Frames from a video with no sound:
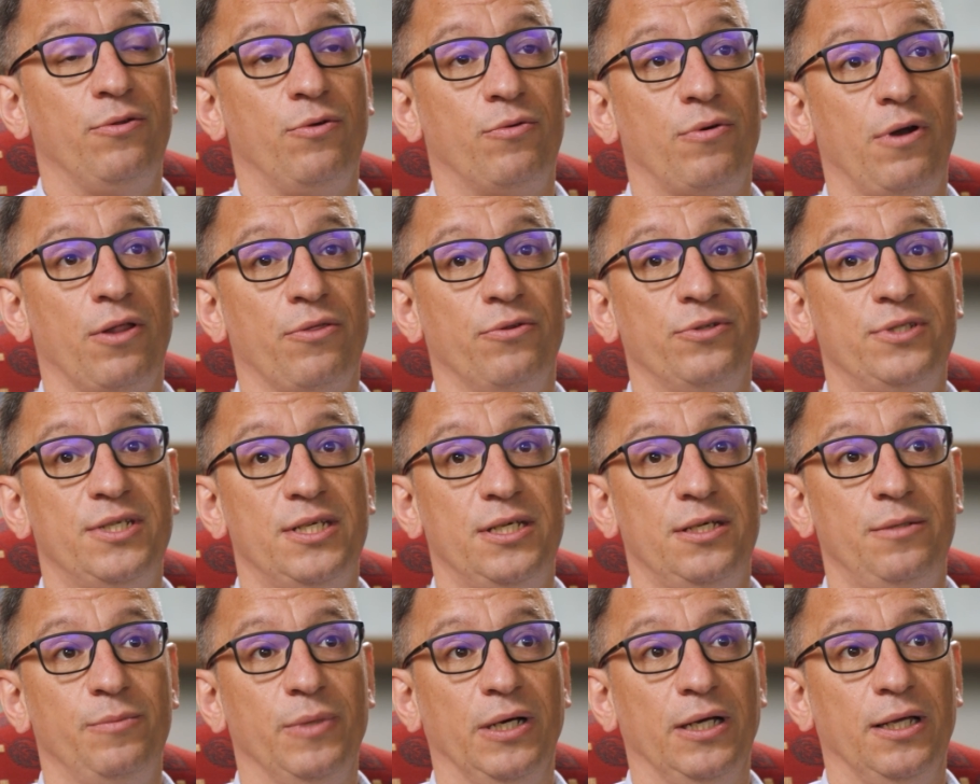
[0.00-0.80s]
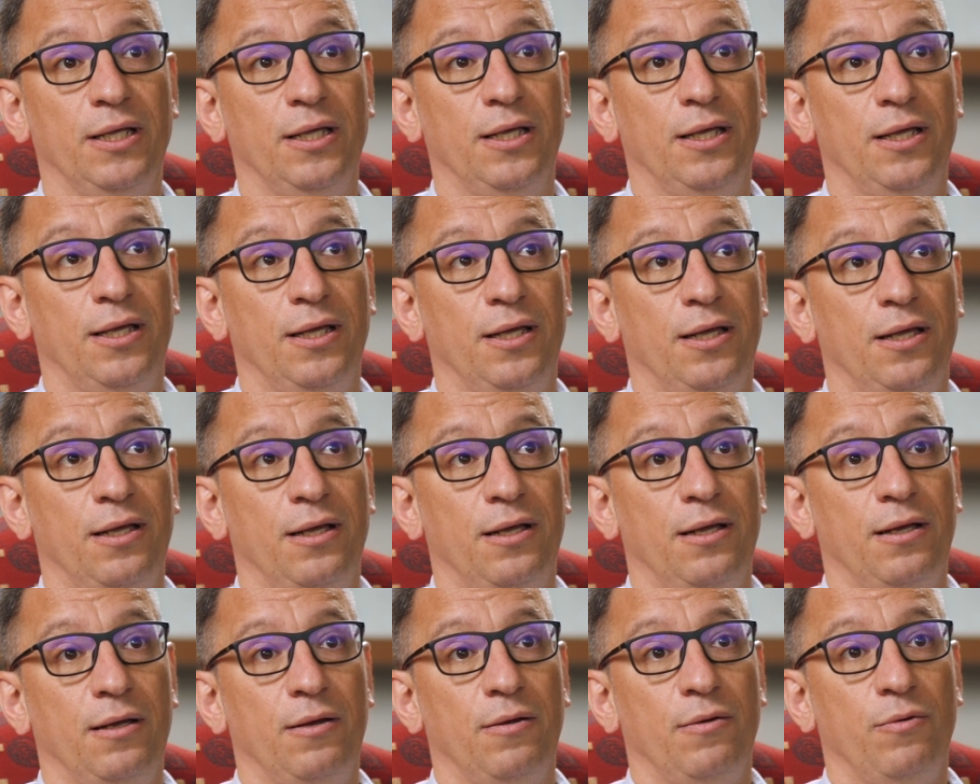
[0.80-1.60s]
around the team.
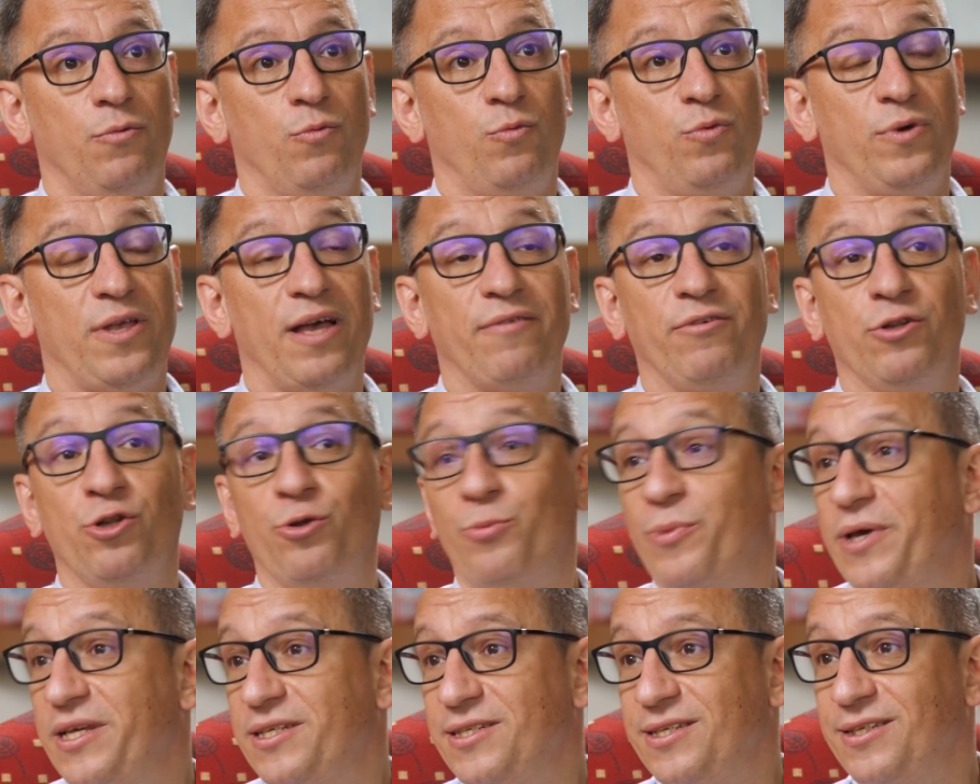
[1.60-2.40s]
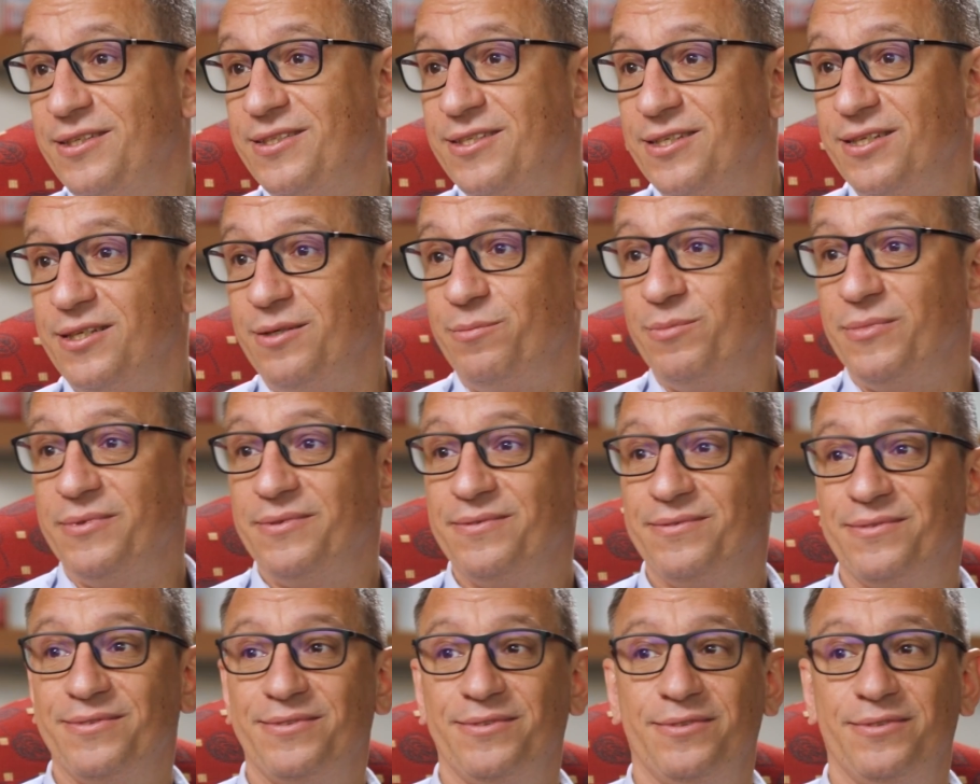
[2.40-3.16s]
We have an amazing team,